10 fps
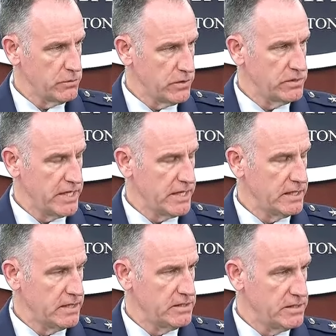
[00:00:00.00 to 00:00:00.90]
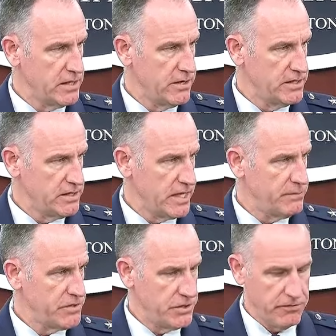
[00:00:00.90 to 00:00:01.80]
we'll take necessary
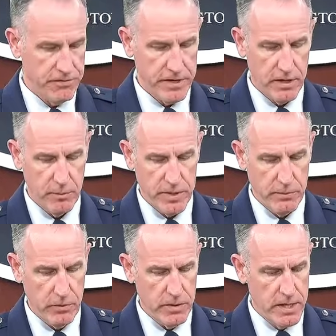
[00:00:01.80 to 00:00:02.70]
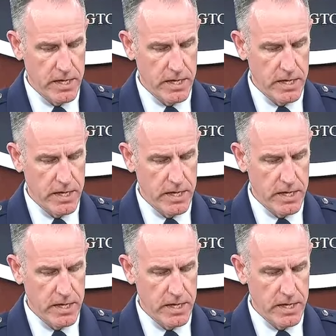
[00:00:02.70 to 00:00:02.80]
steps to defend our people.